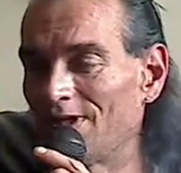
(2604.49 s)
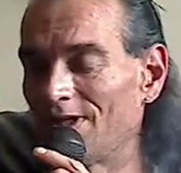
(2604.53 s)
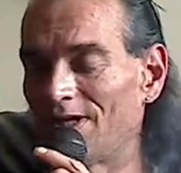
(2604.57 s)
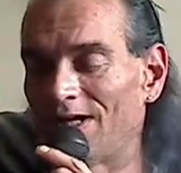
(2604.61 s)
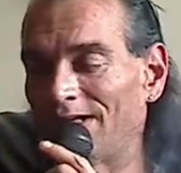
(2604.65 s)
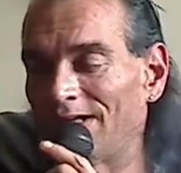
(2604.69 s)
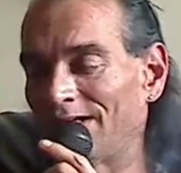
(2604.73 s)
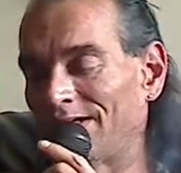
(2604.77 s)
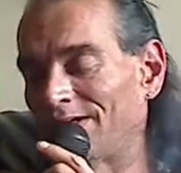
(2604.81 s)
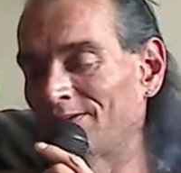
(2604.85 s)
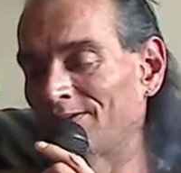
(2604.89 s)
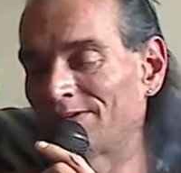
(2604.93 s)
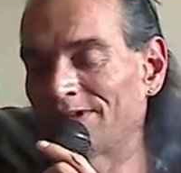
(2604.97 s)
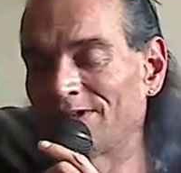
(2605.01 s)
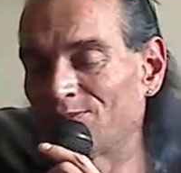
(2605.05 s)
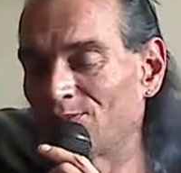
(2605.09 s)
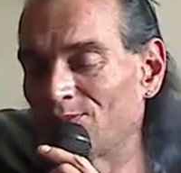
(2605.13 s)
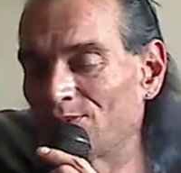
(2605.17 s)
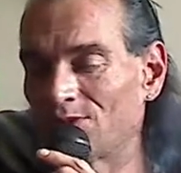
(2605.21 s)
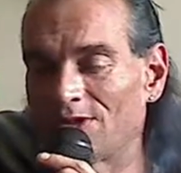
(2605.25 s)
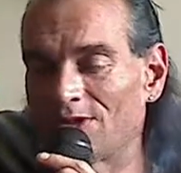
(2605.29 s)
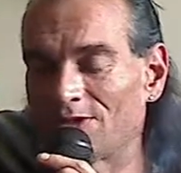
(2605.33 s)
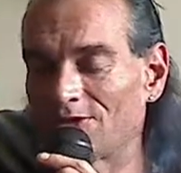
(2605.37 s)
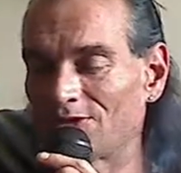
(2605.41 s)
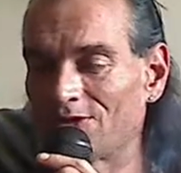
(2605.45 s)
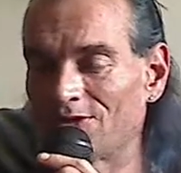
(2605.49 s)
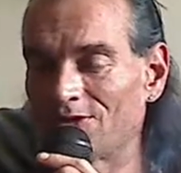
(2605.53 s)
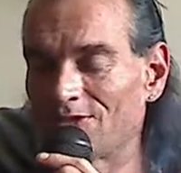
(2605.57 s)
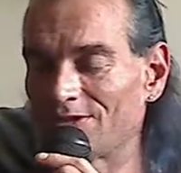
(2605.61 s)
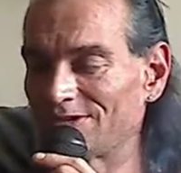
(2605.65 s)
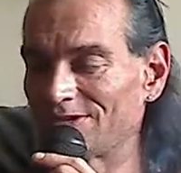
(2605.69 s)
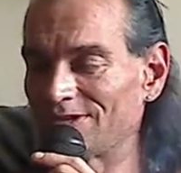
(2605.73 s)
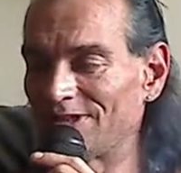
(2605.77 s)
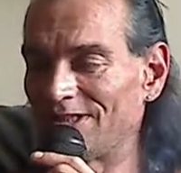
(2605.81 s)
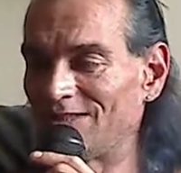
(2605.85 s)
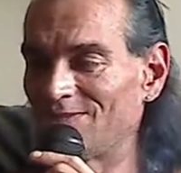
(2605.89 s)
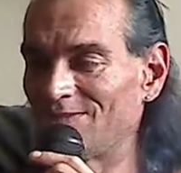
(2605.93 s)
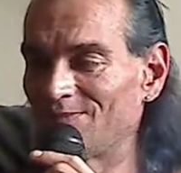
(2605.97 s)
I get brother all the
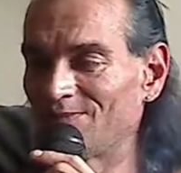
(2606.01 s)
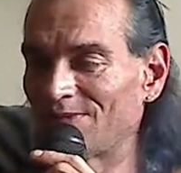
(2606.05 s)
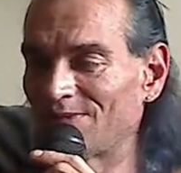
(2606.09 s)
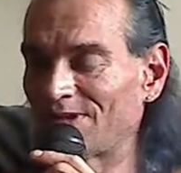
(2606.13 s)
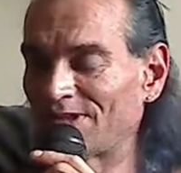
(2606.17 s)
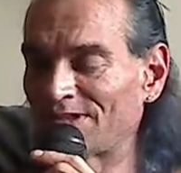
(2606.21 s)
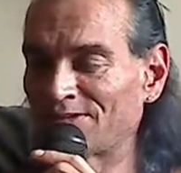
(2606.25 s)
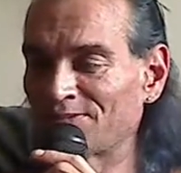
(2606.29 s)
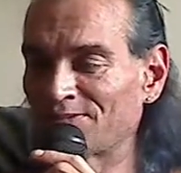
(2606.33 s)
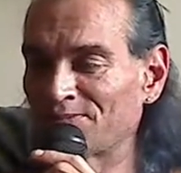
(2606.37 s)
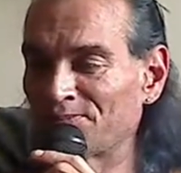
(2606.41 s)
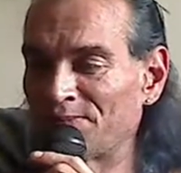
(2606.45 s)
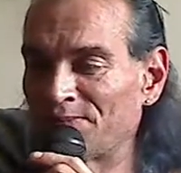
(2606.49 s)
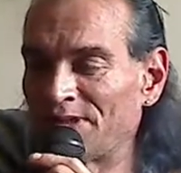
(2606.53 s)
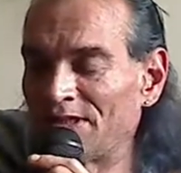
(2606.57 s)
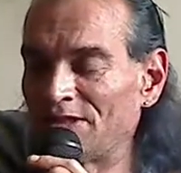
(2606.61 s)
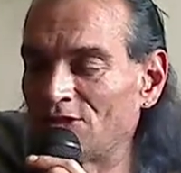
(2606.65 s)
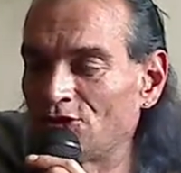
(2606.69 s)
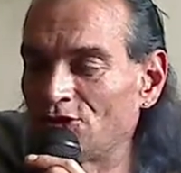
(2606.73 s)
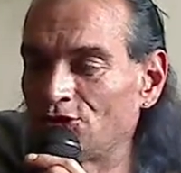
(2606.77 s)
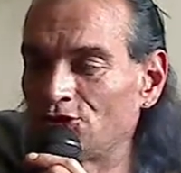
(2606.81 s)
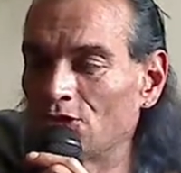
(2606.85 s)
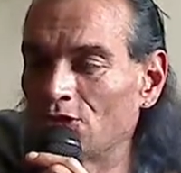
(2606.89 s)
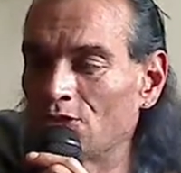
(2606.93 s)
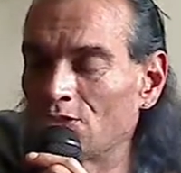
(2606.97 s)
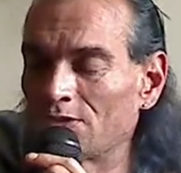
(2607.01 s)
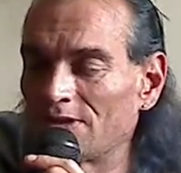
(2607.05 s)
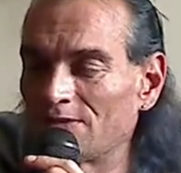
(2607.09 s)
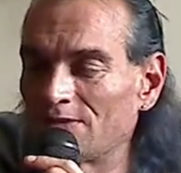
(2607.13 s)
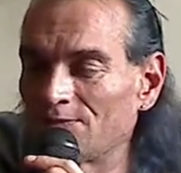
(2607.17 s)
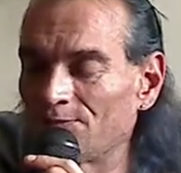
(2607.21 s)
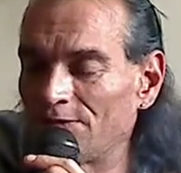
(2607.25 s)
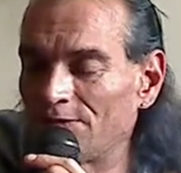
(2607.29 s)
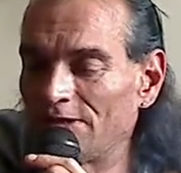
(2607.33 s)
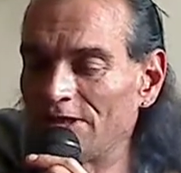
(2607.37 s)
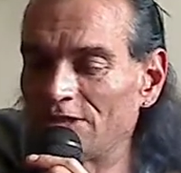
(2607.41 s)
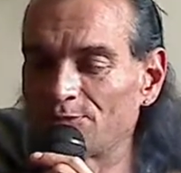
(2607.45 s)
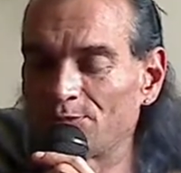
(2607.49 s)
time. I made a joke on
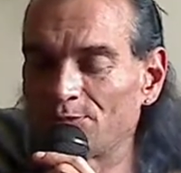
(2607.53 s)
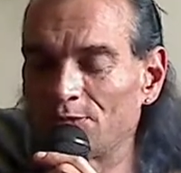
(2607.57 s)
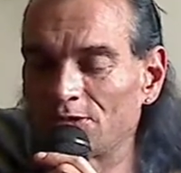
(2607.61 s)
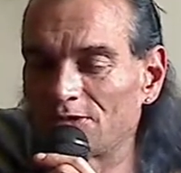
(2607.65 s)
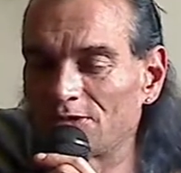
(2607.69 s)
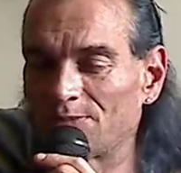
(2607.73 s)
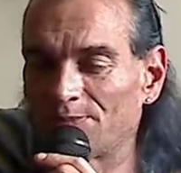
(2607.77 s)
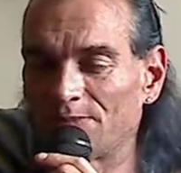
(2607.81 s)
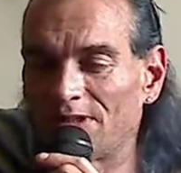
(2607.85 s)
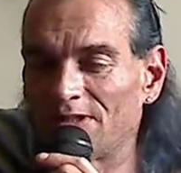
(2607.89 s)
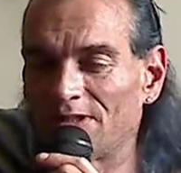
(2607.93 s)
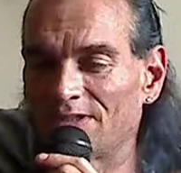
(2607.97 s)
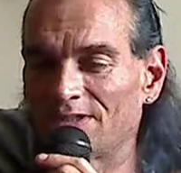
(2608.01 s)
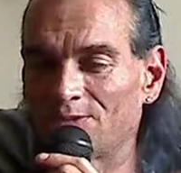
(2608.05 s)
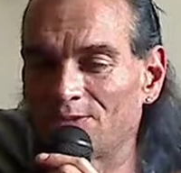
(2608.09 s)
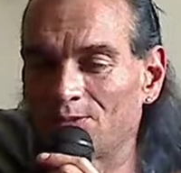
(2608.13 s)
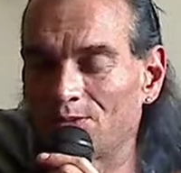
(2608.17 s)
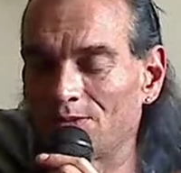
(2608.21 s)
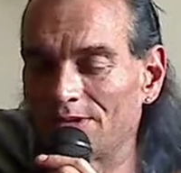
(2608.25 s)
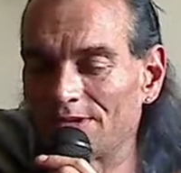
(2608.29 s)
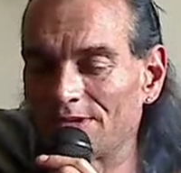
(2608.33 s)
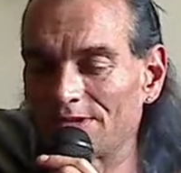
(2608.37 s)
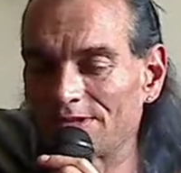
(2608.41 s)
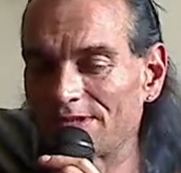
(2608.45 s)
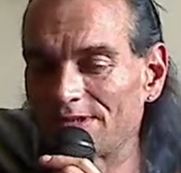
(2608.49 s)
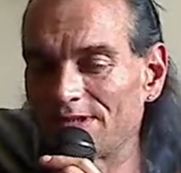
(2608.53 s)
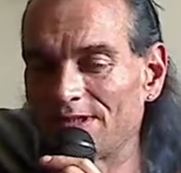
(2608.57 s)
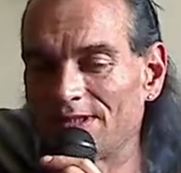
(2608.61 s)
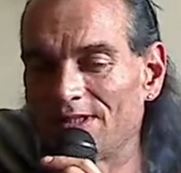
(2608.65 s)
Facebook about it once.